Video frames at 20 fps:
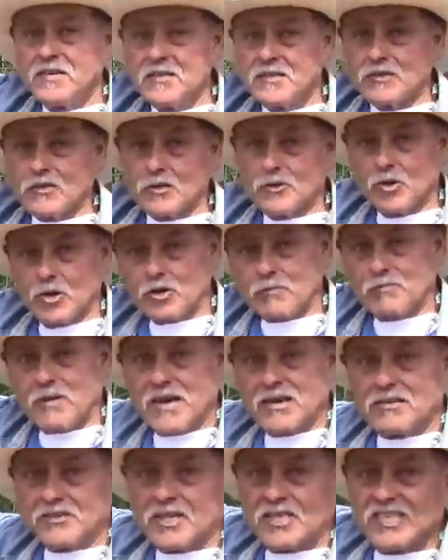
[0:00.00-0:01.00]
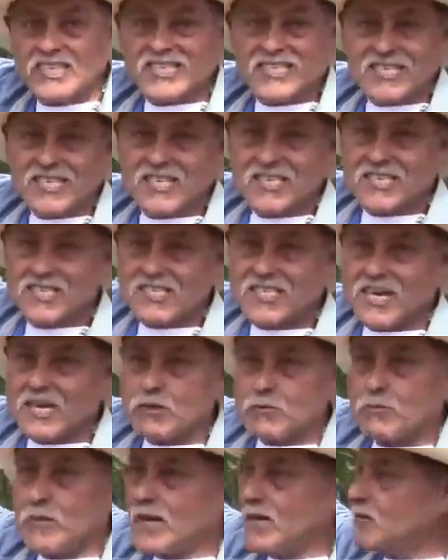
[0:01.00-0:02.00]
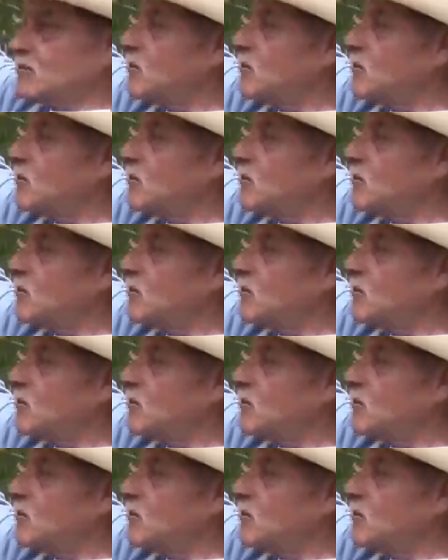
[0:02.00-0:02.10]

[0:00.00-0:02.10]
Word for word: So northbound, then the, then the southbound.